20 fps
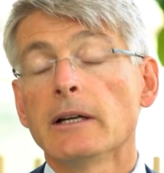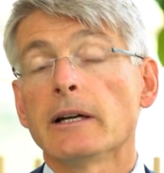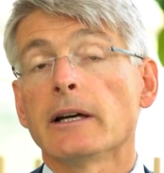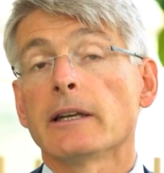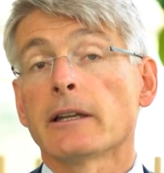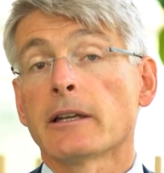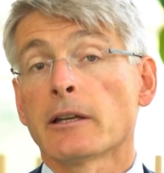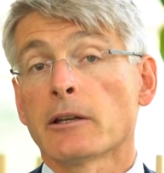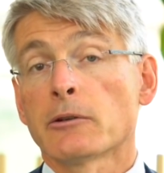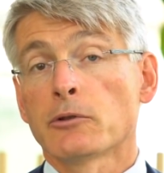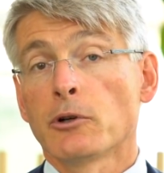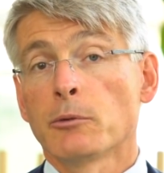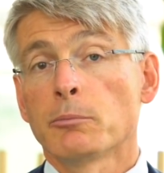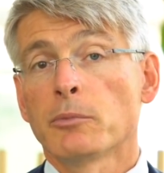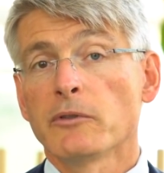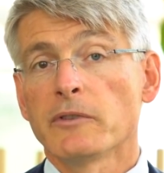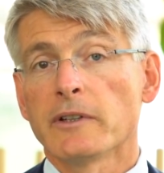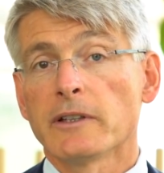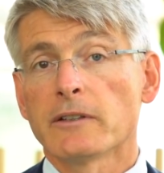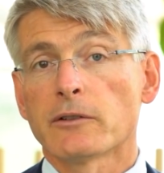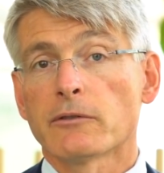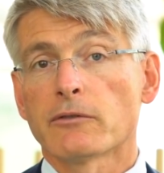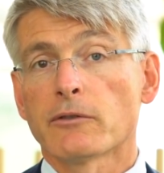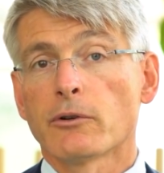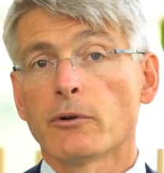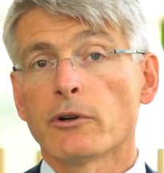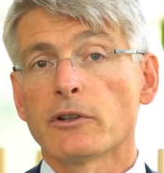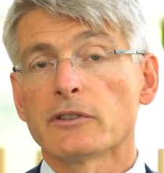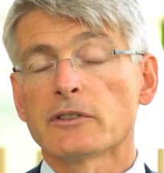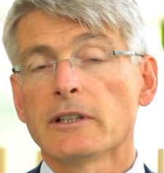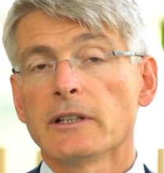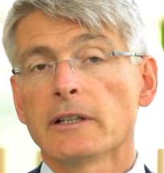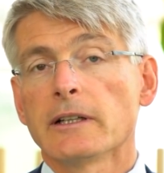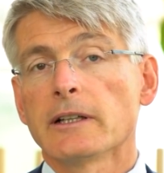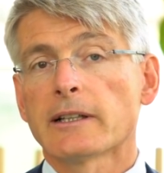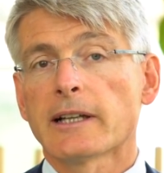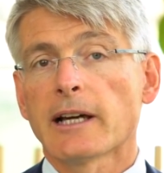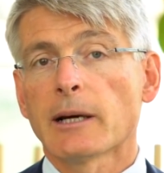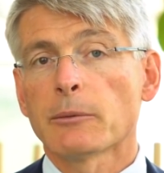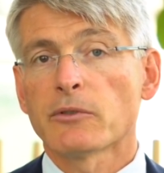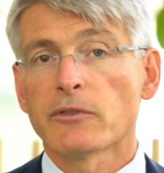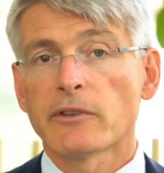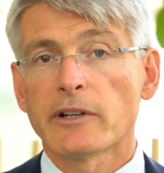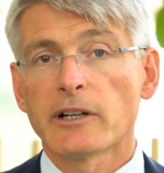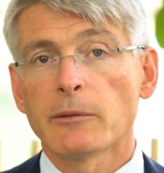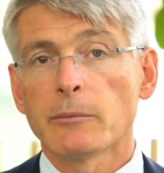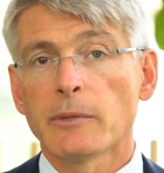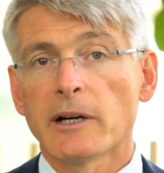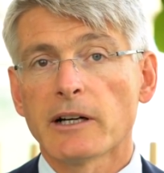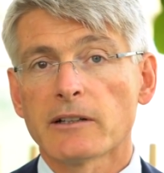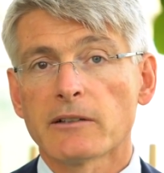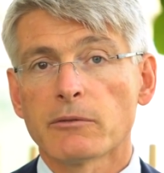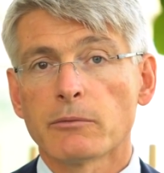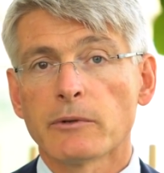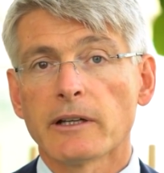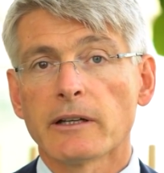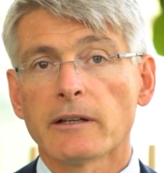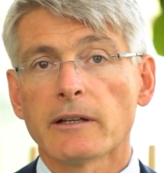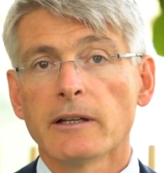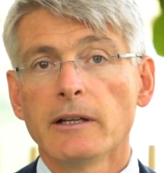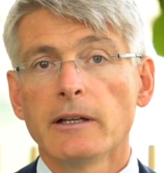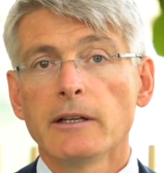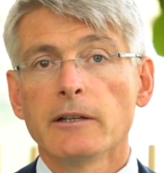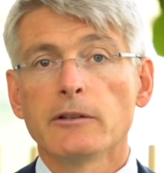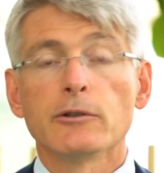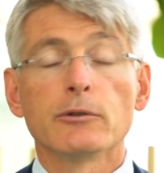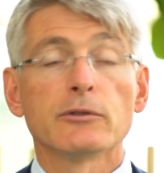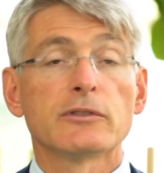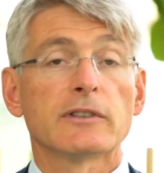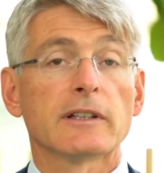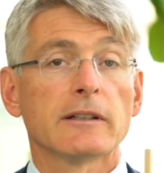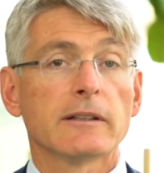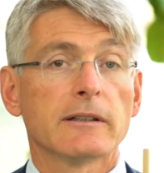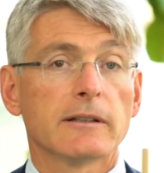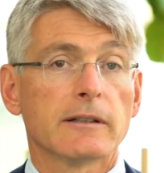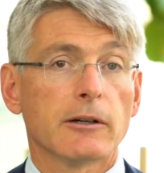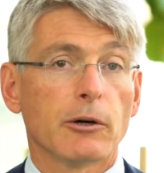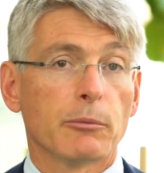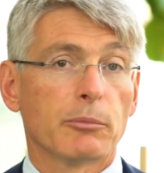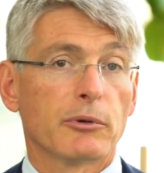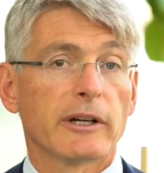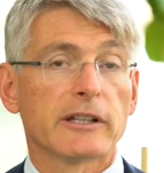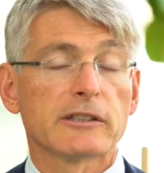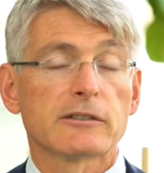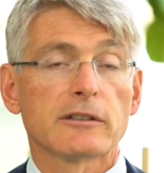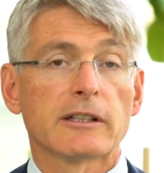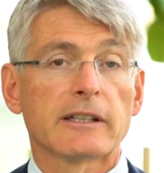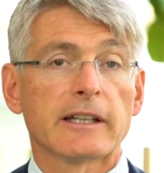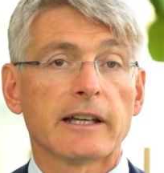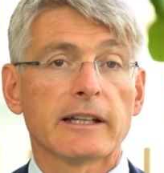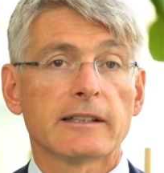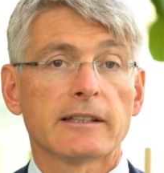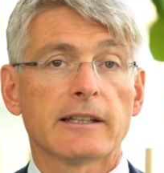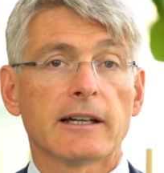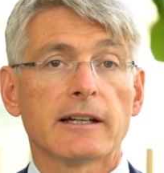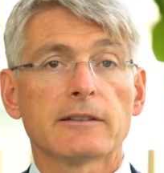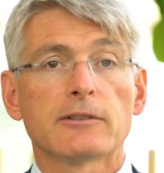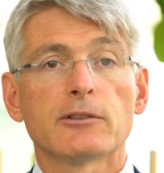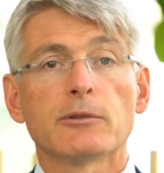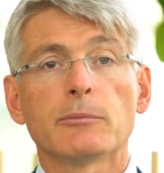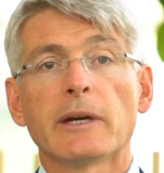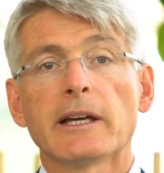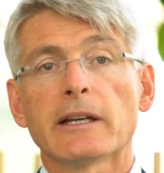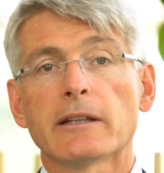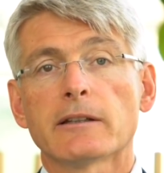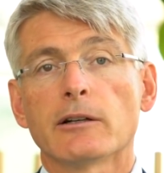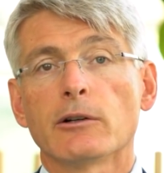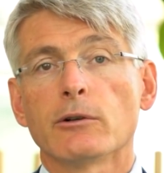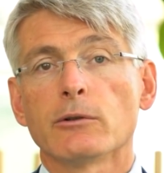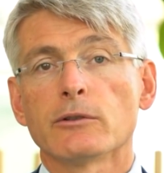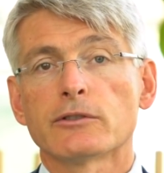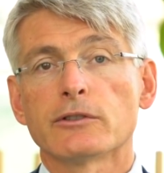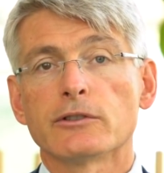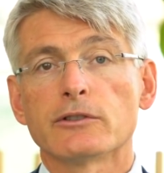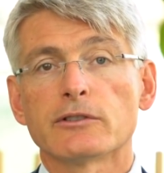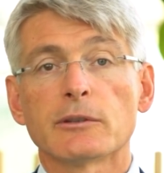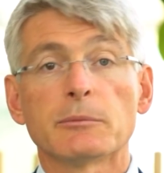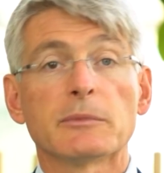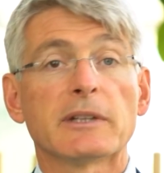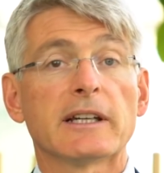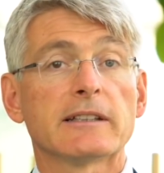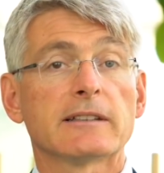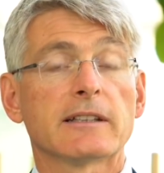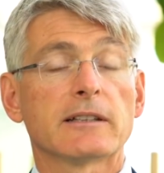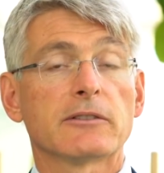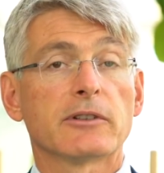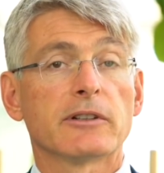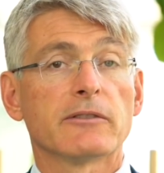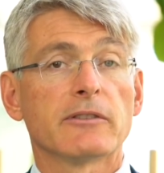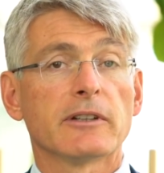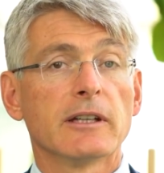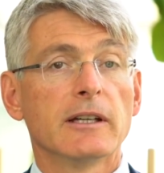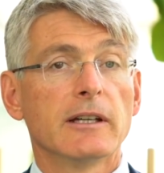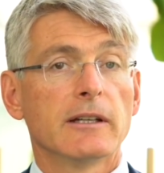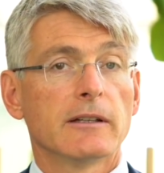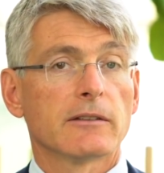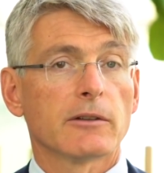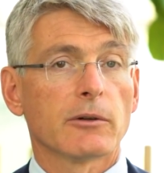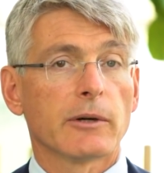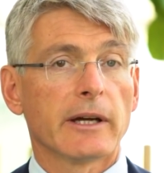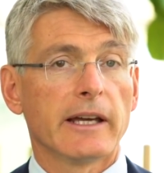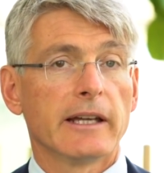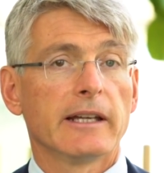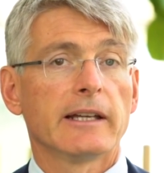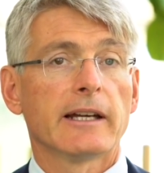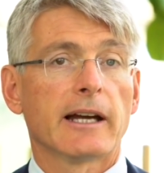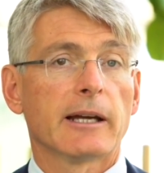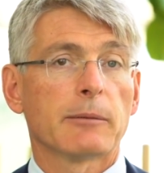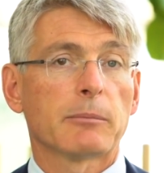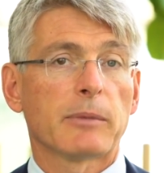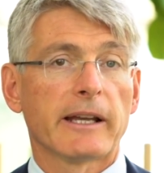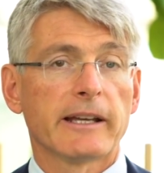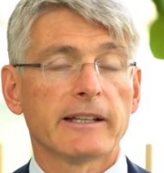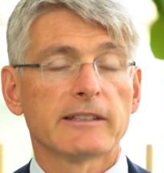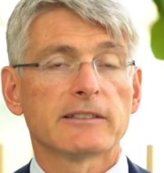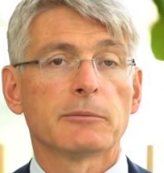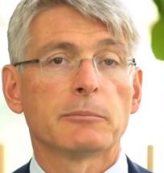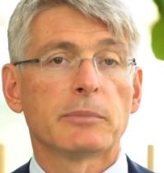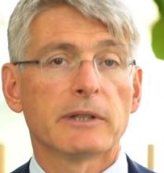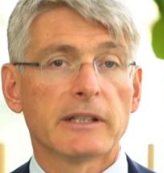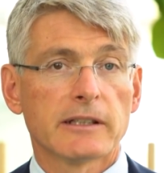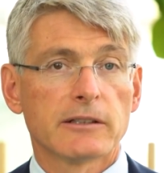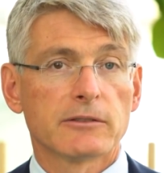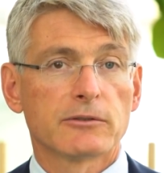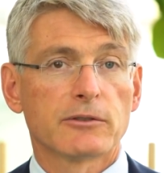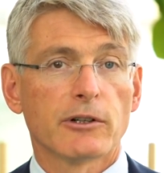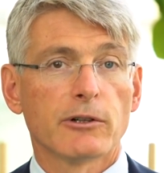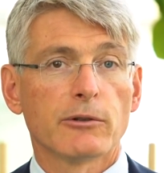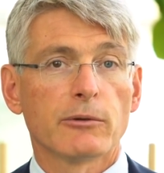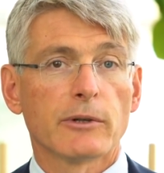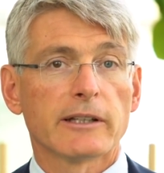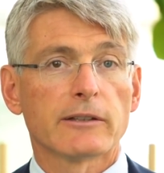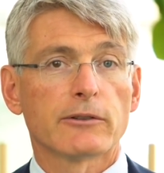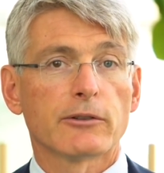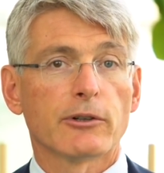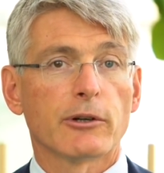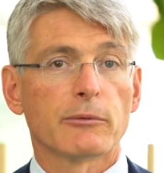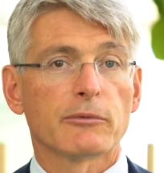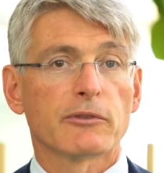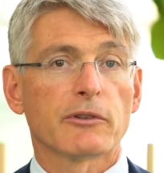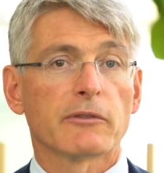And then on top of this, of course, it comes very much with using operational data to make the whole system data-driven. So AI plays a big role in terms